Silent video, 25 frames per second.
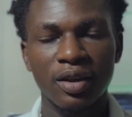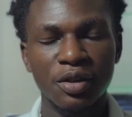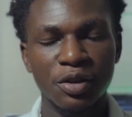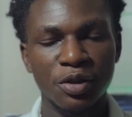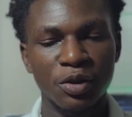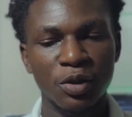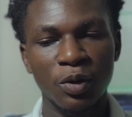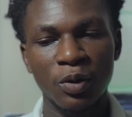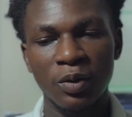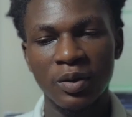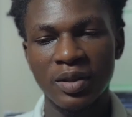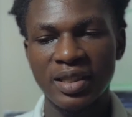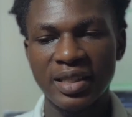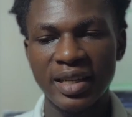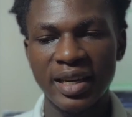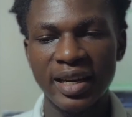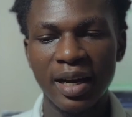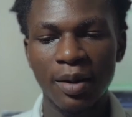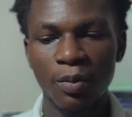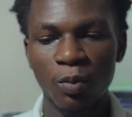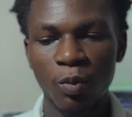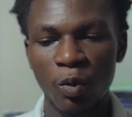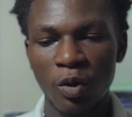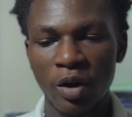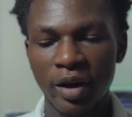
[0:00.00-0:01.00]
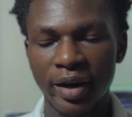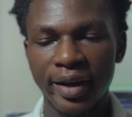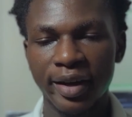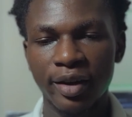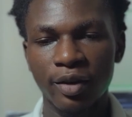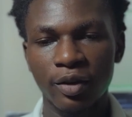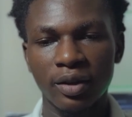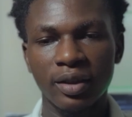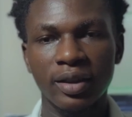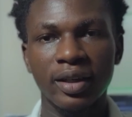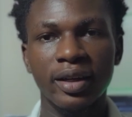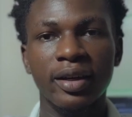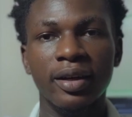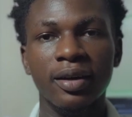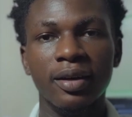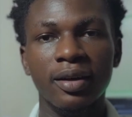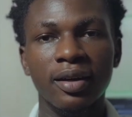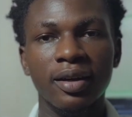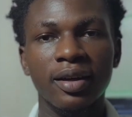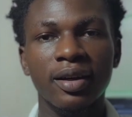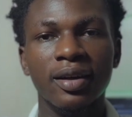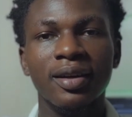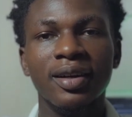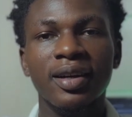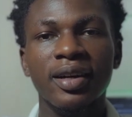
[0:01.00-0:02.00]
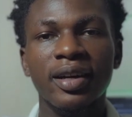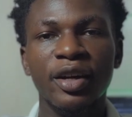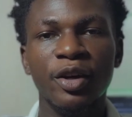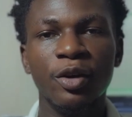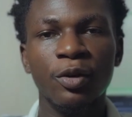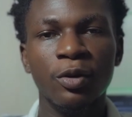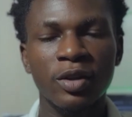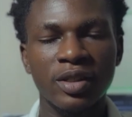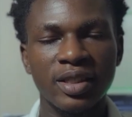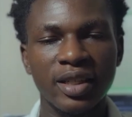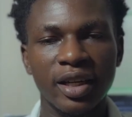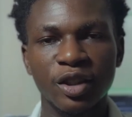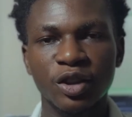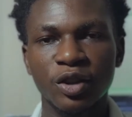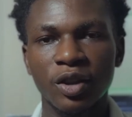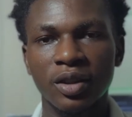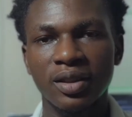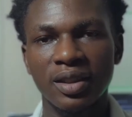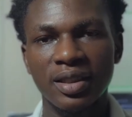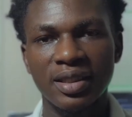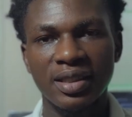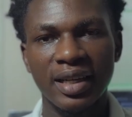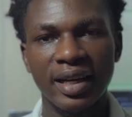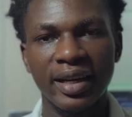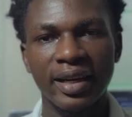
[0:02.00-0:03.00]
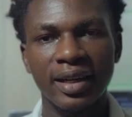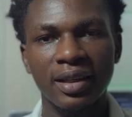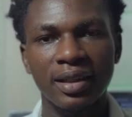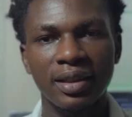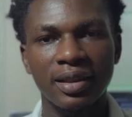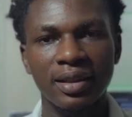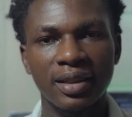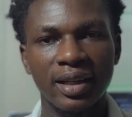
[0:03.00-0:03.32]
So say I'm working on a hero section design.